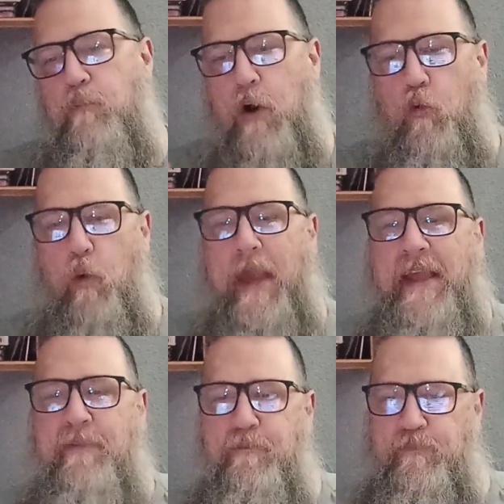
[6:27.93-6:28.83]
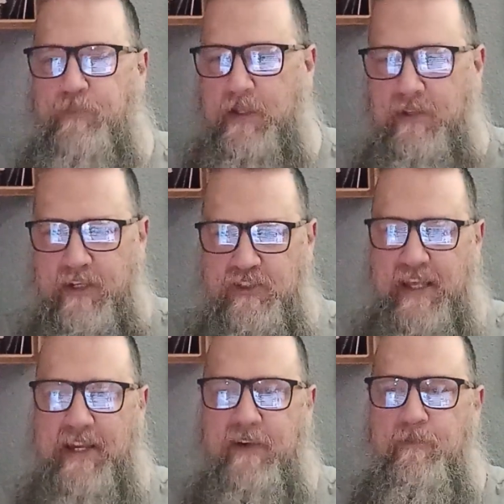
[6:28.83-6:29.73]
But wait, years
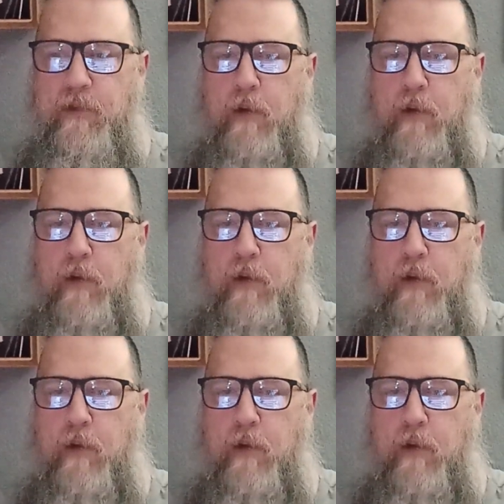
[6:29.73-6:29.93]
later,